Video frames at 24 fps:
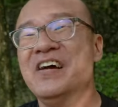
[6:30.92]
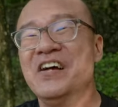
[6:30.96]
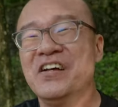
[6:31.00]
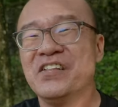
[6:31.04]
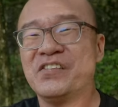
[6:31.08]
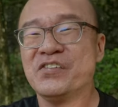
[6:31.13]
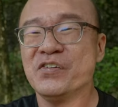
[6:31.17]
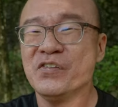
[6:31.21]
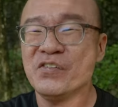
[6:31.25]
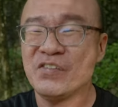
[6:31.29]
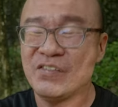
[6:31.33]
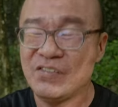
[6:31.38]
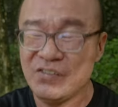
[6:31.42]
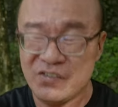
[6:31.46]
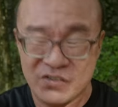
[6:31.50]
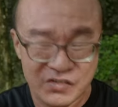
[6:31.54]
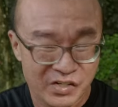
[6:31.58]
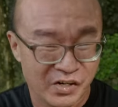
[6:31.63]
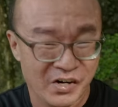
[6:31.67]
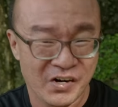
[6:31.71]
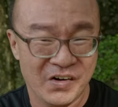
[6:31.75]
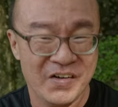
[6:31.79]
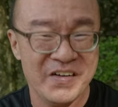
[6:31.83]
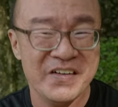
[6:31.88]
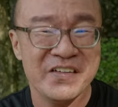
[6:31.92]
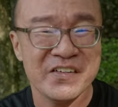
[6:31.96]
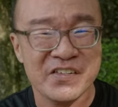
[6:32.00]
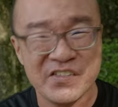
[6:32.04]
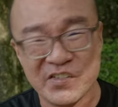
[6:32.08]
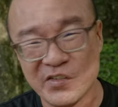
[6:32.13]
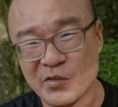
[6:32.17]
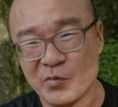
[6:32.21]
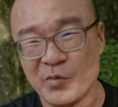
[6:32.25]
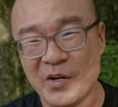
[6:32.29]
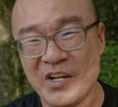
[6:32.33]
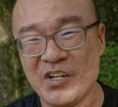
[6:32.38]
to turn the
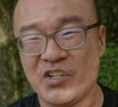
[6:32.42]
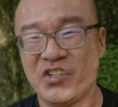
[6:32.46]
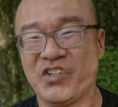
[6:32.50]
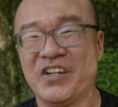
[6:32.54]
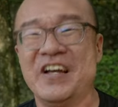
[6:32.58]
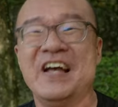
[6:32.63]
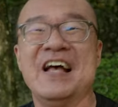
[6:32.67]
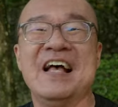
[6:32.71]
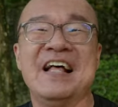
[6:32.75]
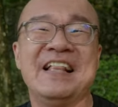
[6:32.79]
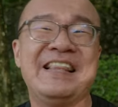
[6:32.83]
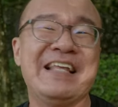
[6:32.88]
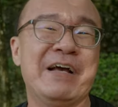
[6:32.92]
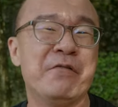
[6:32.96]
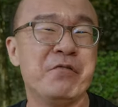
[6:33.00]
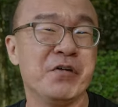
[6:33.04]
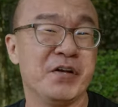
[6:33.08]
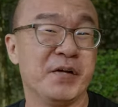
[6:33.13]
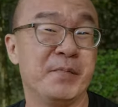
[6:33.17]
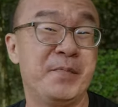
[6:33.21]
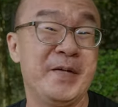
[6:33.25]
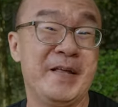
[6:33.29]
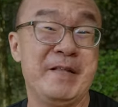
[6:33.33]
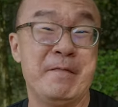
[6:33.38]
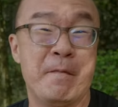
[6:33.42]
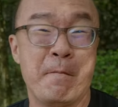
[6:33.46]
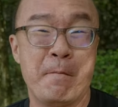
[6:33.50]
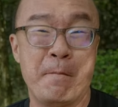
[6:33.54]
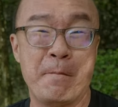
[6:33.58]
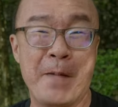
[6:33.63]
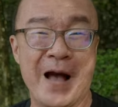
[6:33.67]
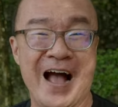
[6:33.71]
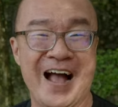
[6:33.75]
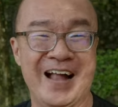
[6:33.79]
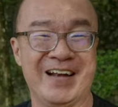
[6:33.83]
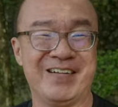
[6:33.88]
switch, that would have been
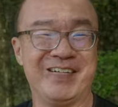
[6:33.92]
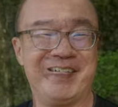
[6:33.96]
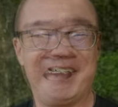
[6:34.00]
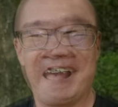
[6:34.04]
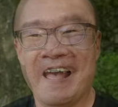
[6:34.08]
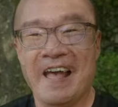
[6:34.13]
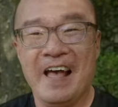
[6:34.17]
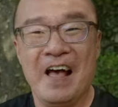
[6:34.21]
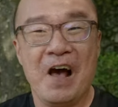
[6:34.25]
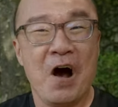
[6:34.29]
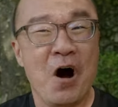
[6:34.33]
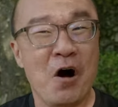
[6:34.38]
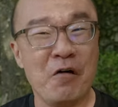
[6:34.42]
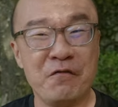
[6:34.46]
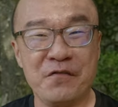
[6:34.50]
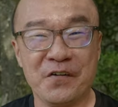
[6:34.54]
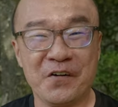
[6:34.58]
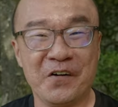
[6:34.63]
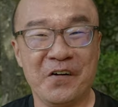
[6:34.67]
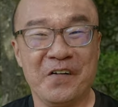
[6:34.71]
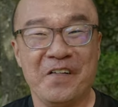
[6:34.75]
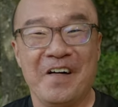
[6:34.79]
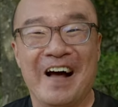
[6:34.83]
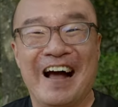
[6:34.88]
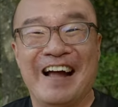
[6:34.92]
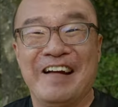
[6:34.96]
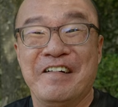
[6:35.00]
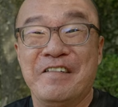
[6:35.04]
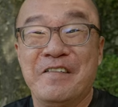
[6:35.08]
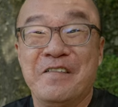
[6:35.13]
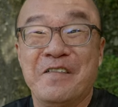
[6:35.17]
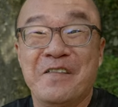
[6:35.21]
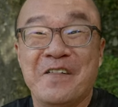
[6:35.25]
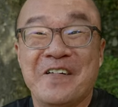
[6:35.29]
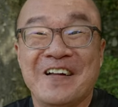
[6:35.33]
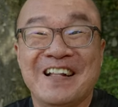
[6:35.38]
better. Overall, I
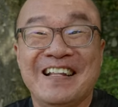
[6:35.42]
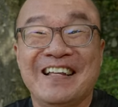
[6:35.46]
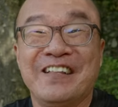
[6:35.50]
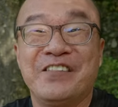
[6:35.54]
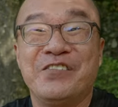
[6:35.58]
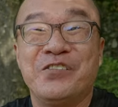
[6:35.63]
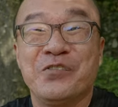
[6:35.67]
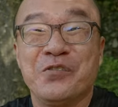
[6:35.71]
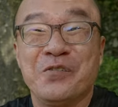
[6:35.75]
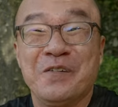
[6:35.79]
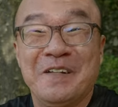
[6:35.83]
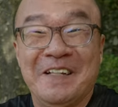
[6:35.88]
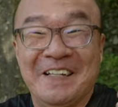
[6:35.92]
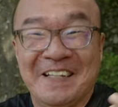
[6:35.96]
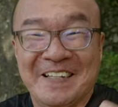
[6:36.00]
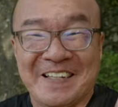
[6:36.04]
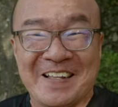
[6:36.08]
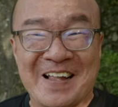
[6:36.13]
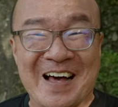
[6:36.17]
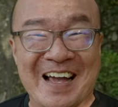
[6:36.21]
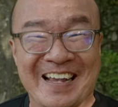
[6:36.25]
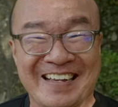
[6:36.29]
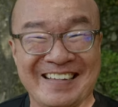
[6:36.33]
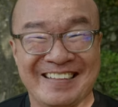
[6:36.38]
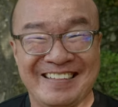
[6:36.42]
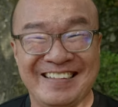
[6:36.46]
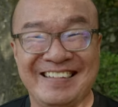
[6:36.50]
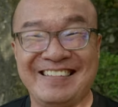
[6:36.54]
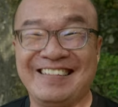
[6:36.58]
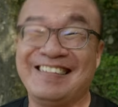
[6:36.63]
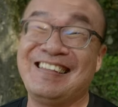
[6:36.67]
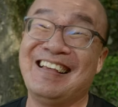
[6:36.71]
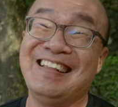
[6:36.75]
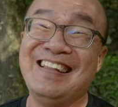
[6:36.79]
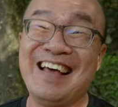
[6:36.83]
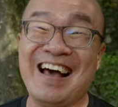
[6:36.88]
really do like
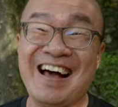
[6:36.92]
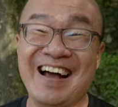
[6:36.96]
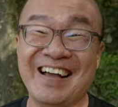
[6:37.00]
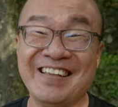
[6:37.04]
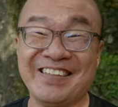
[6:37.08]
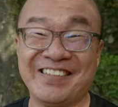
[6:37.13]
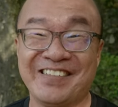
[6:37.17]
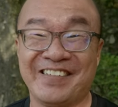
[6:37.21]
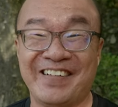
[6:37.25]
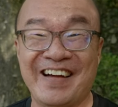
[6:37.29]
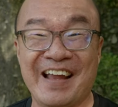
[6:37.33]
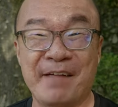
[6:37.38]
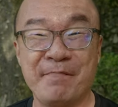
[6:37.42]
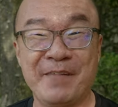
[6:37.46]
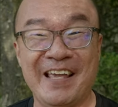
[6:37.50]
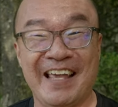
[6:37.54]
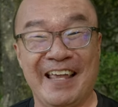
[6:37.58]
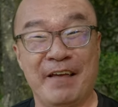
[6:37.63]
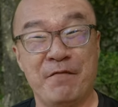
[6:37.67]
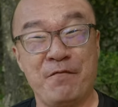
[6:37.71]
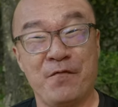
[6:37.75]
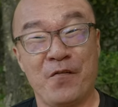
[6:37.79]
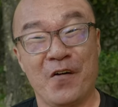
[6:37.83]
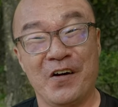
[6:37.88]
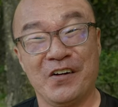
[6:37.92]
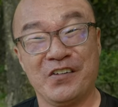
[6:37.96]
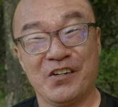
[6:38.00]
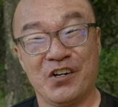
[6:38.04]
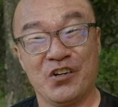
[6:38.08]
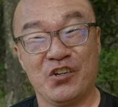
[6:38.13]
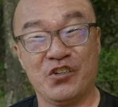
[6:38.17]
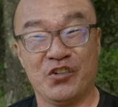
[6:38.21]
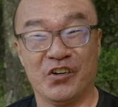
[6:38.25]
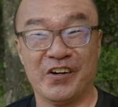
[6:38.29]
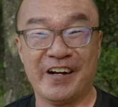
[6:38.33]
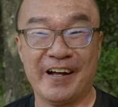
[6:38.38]
this Sennheiser MKE-400
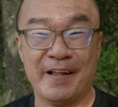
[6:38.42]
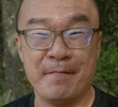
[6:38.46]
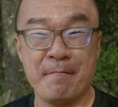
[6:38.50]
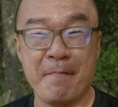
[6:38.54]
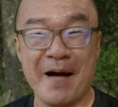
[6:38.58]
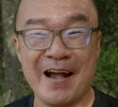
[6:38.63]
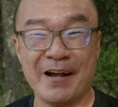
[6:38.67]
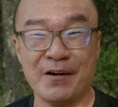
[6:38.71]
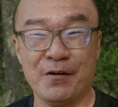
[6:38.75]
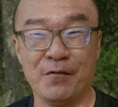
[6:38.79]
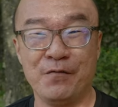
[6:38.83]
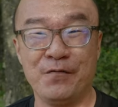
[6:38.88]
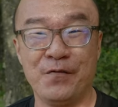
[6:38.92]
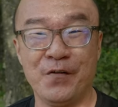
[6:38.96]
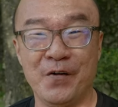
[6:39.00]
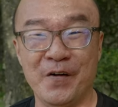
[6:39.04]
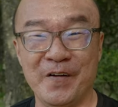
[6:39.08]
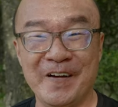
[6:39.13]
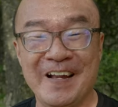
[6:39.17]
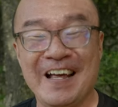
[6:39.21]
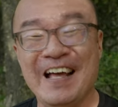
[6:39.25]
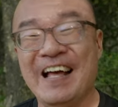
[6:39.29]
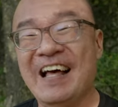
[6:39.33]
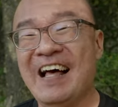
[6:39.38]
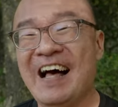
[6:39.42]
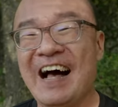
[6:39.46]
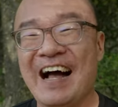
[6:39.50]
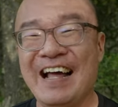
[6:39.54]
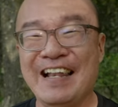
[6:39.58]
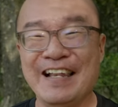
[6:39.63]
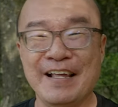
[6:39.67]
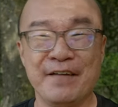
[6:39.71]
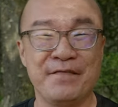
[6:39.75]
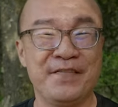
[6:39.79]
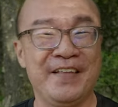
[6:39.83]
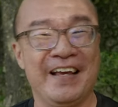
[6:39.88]
shotgun microphone. I
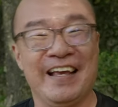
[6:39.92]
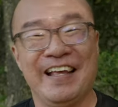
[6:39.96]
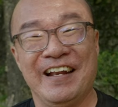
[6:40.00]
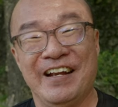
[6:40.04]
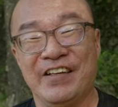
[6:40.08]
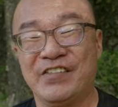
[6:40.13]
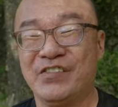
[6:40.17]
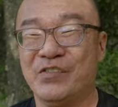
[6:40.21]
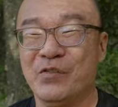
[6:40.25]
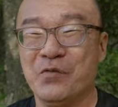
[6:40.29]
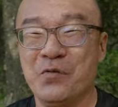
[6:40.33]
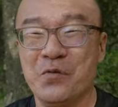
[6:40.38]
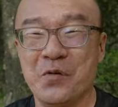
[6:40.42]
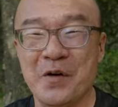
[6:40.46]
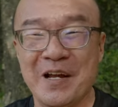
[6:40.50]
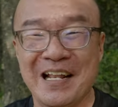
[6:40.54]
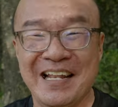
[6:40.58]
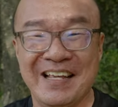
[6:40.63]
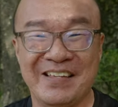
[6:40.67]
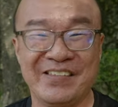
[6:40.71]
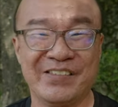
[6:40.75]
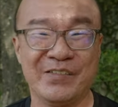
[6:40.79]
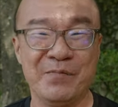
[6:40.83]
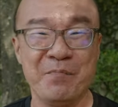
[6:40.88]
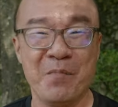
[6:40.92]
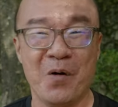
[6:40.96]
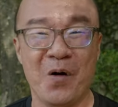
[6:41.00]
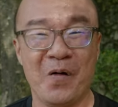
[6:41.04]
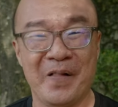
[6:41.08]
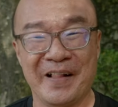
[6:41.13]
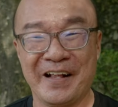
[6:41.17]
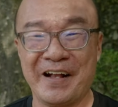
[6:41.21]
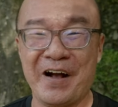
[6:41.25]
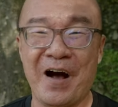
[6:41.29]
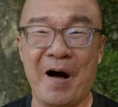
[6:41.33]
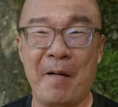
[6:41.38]
love that it is really small
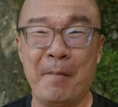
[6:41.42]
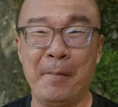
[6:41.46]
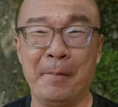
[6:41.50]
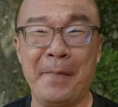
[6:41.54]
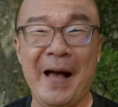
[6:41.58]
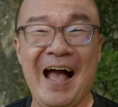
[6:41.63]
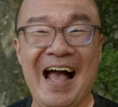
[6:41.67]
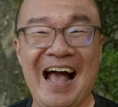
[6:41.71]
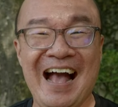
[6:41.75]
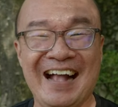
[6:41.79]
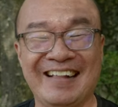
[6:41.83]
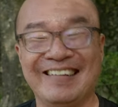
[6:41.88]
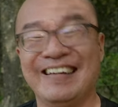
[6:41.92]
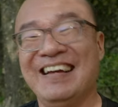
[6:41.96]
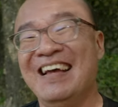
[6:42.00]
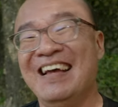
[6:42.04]
and compact.